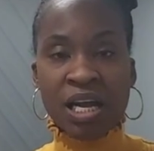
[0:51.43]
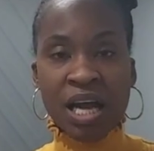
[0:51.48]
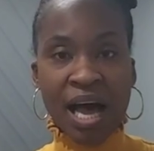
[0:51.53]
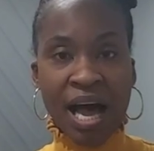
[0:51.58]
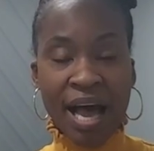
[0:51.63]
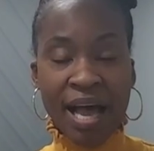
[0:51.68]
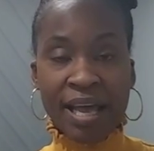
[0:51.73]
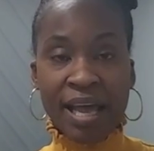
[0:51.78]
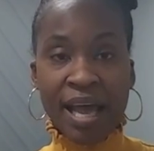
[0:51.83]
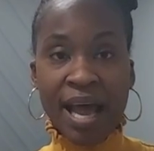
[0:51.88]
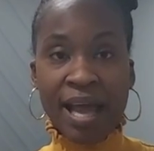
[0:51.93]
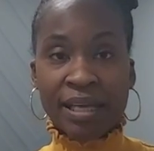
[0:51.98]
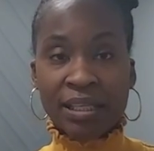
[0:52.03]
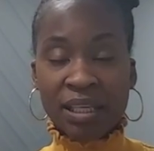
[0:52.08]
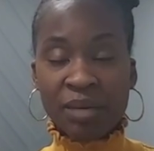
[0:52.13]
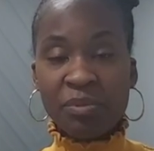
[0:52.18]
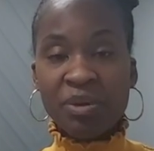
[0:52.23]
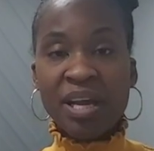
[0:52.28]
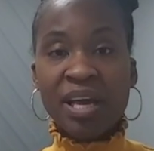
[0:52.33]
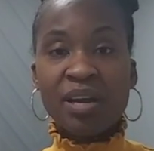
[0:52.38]
I
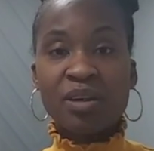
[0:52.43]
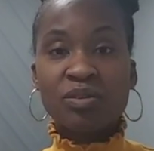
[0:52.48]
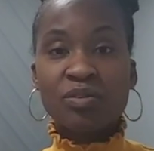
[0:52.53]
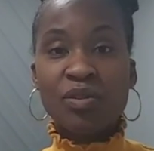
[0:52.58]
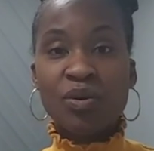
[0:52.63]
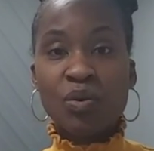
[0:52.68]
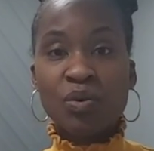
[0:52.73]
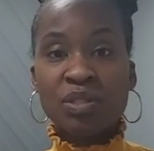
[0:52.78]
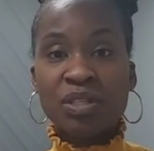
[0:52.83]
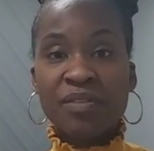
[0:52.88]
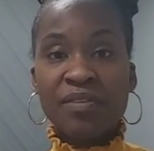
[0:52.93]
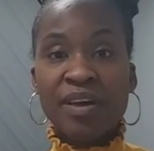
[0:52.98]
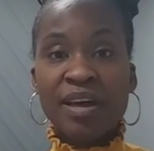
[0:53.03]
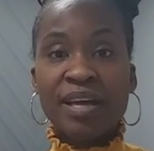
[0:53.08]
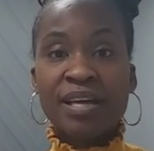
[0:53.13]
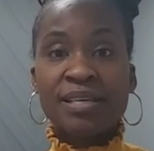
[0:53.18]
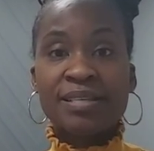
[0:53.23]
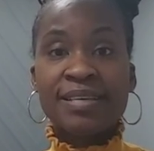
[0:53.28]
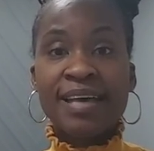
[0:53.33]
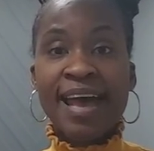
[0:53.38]
eliminated those
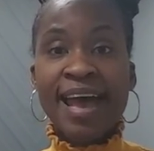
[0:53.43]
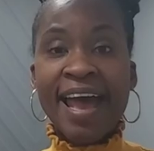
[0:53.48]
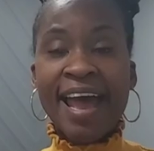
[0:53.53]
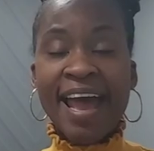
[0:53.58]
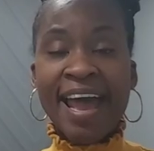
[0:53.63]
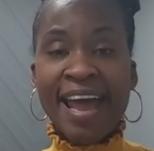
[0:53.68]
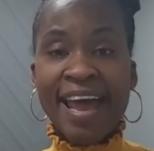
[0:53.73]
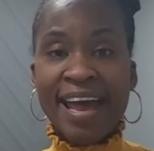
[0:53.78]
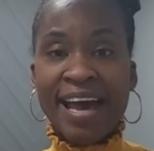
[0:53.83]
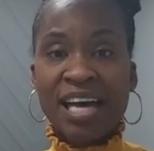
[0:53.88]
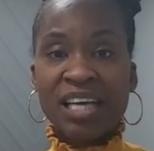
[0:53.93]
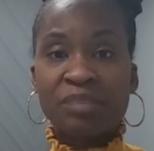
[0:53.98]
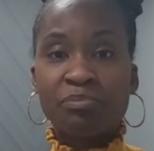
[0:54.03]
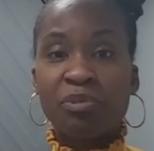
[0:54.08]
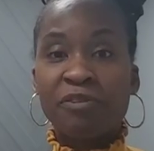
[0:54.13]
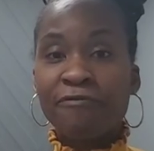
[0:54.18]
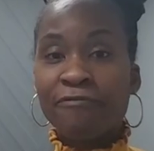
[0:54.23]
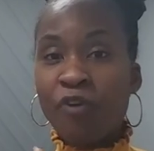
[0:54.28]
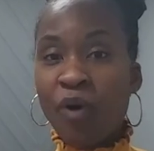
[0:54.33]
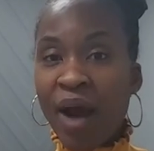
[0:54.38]
things. And
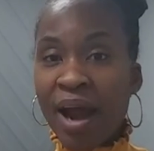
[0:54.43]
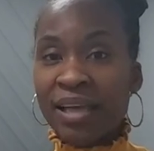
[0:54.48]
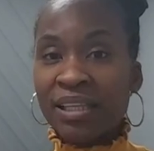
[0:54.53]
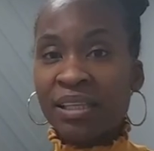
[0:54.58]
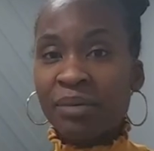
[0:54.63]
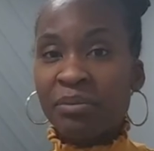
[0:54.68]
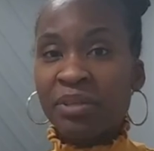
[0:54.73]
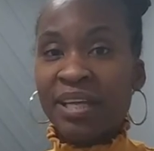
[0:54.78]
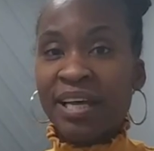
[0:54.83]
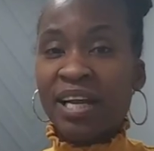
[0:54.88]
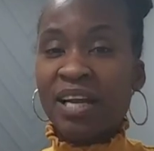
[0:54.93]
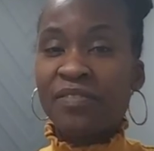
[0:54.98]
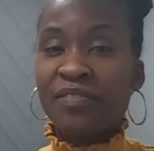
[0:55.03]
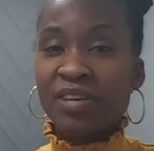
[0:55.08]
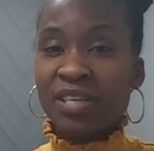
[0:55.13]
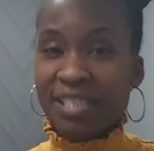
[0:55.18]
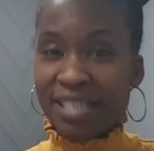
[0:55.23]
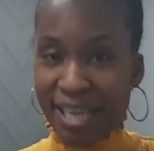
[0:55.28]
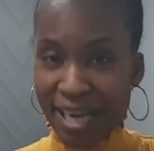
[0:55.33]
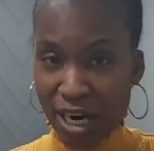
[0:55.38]
before I eliminated the
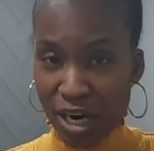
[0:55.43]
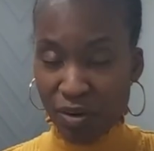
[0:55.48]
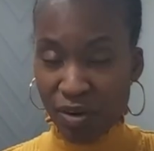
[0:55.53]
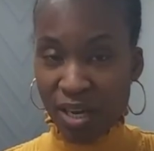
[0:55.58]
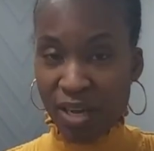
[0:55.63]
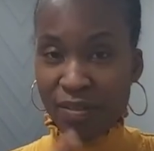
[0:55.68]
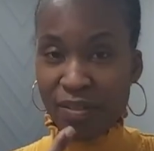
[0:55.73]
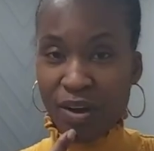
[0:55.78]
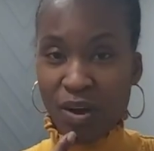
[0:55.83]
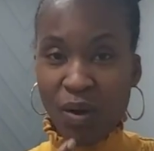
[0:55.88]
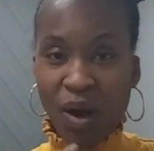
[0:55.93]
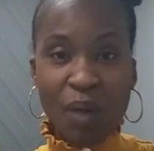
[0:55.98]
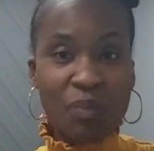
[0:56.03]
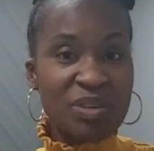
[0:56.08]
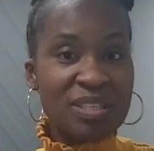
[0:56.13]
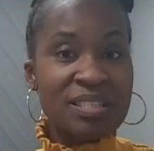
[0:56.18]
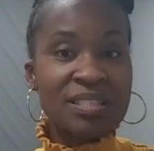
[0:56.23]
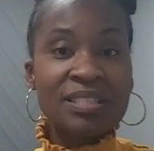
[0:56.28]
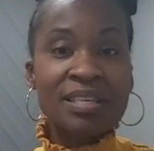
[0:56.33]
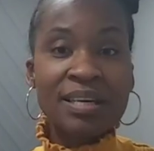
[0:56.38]
dairy, though, I was
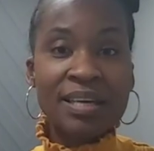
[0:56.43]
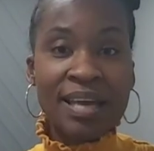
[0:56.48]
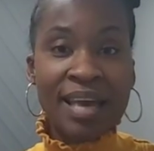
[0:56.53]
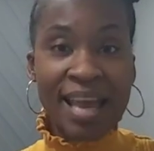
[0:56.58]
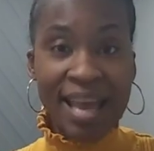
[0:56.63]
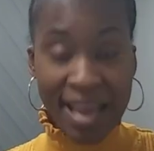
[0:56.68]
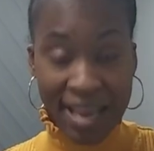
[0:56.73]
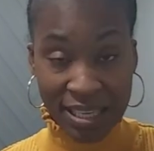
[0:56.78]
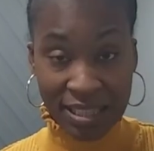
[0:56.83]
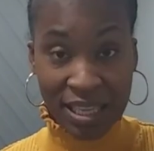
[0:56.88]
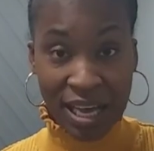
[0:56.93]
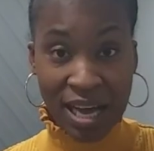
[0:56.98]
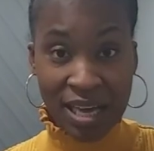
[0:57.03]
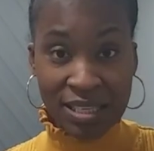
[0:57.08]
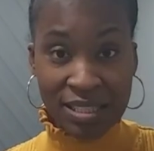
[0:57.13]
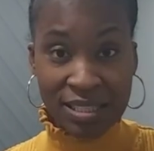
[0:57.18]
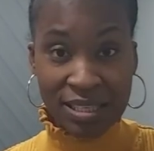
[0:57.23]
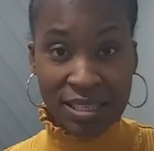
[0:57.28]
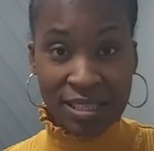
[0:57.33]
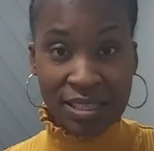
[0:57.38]
sick a
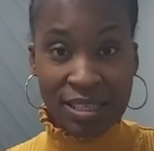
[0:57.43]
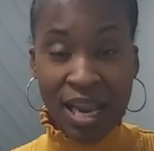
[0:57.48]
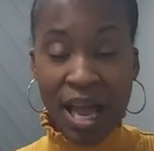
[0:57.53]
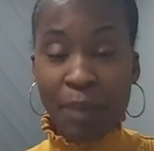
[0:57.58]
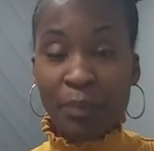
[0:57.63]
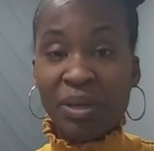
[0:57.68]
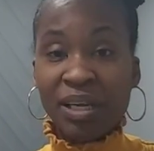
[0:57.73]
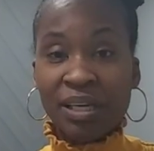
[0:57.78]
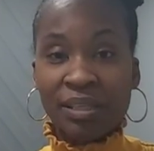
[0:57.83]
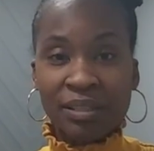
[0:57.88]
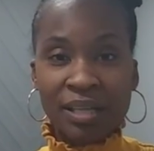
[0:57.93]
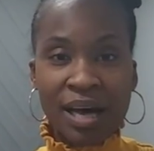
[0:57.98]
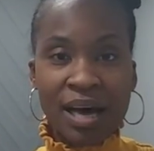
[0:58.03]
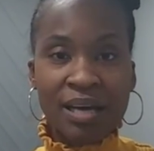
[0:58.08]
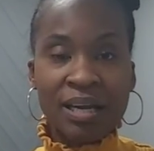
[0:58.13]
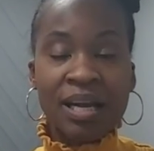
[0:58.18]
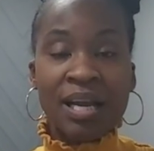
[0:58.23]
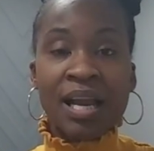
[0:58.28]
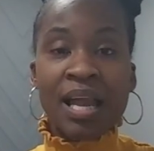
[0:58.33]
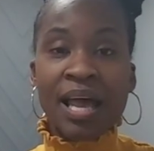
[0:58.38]
lot. I mean a lot.
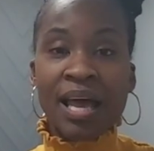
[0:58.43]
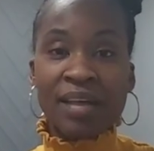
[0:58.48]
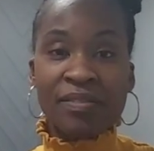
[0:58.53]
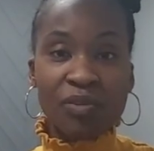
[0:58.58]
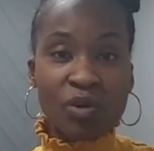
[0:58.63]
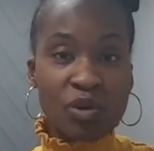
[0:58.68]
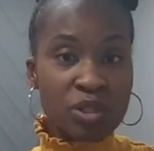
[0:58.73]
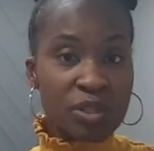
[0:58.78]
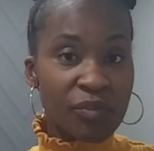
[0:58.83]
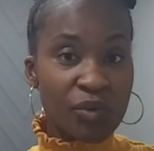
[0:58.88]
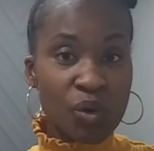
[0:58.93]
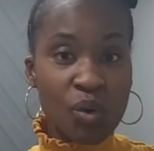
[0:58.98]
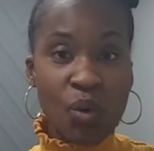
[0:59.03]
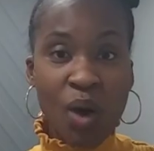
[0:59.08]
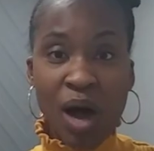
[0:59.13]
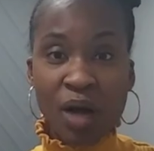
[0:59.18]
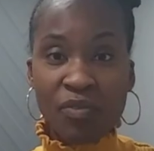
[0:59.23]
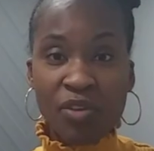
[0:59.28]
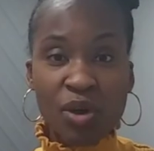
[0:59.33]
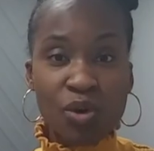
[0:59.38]
And those of you
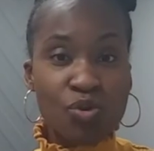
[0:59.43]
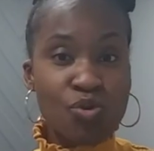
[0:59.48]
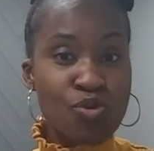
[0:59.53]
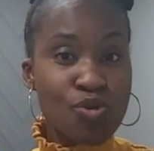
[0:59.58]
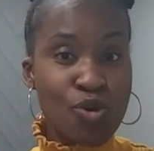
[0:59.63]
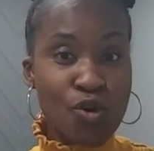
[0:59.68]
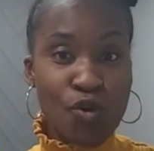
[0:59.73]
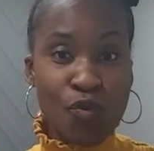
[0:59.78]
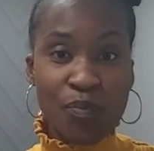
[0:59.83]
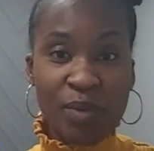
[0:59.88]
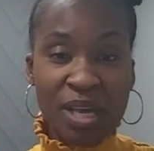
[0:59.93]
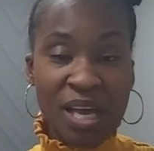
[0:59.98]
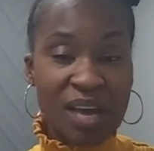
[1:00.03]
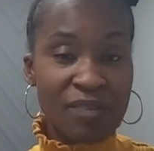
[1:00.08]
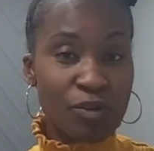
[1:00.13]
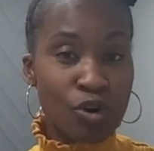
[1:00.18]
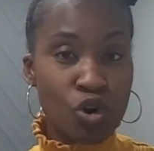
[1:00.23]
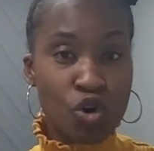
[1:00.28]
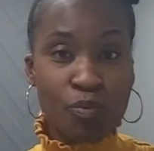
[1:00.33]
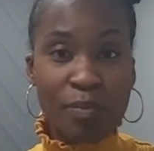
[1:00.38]
out there who know me have
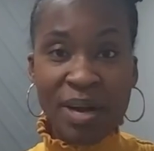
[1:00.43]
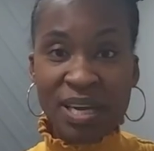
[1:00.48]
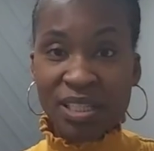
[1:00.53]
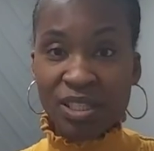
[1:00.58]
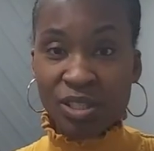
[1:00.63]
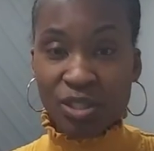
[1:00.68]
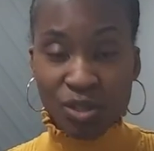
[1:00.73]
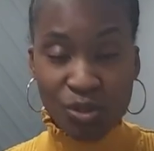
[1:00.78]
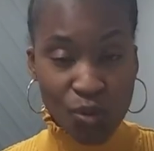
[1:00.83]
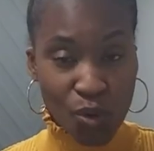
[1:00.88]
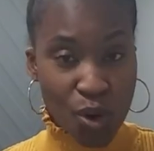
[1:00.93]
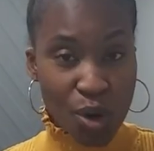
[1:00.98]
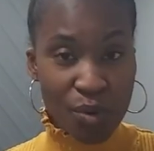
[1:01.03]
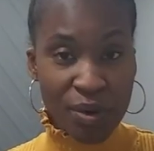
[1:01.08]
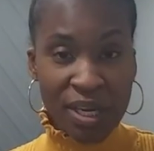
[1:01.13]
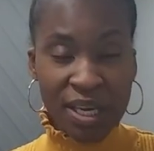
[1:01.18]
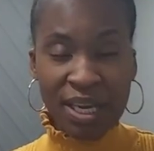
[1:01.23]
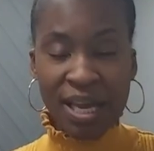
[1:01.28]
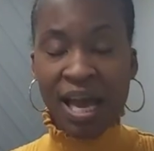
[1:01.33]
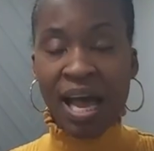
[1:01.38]
heard my
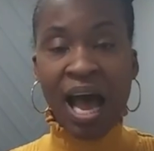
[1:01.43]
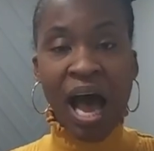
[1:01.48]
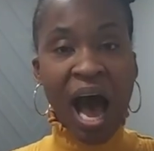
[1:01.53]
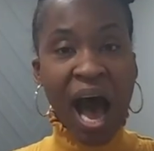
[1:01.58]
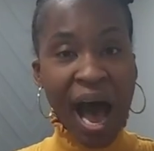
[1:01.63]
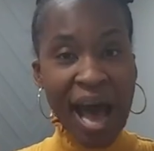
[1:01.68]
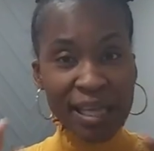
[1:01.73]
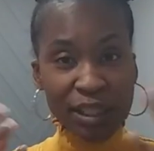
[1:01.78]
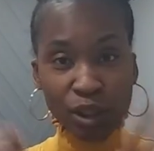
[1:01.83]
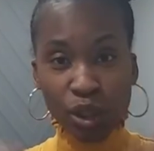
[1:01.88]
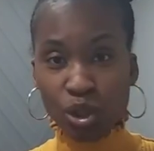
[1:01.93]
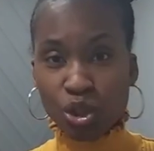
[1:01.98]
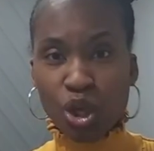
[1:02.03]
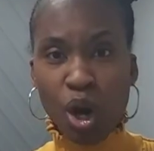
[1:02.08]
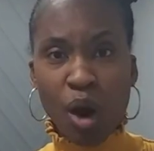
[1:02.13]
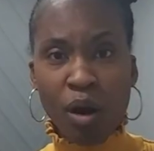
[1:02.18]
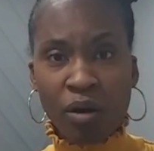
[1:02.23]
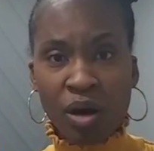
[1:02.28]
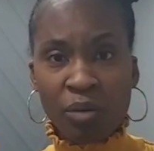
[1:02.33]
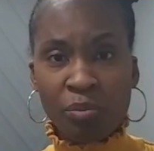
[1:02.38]
story. I looked
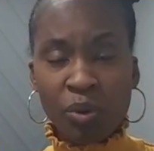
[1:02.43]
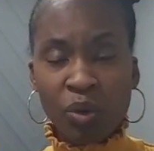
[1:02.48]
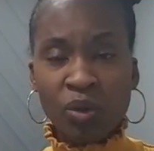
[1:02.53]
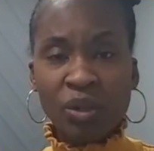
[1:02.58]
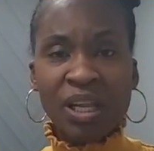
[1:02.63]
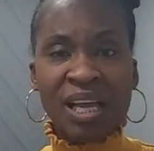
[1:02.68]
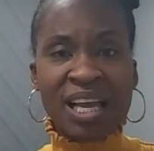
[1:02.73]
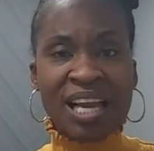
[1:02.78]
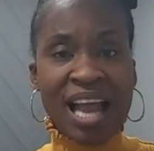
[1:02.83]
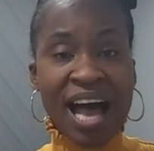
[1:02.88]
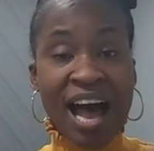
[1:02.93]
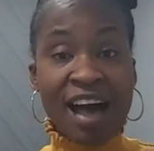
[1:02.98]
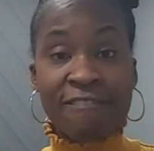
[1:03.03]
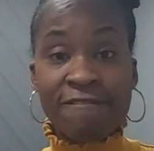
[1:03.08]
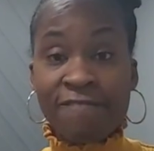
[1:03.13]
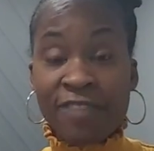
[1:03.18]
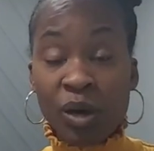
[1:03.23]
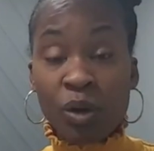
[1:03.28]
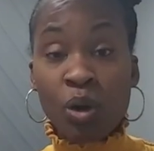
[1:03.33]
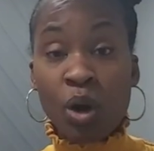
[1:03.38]
horrible. I
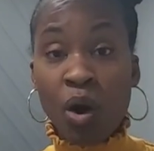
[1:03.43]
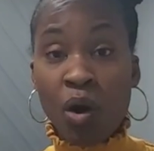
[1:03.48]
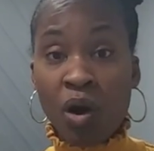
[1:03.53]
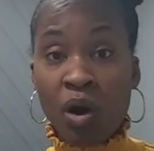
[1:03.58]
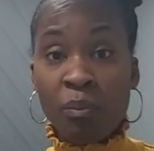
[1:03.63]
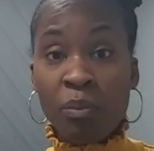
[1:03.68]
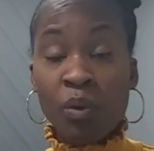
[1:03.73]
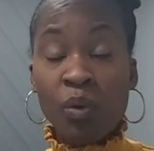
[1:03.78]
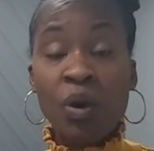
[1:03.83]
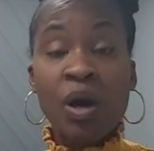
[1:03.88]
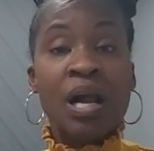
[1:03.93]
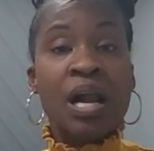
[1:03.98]
felt horrible.